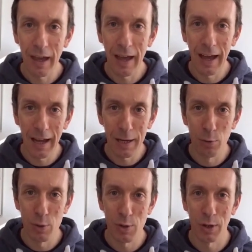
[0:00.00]
And I'm
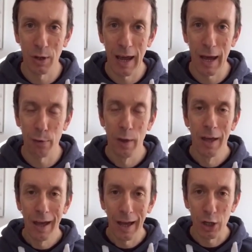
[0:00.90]
also gonna have
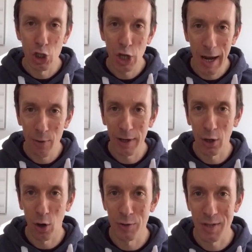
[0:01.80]
a sharing
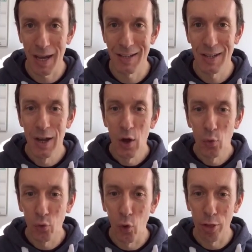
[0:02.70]
contest
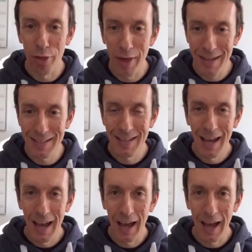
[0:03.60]
for this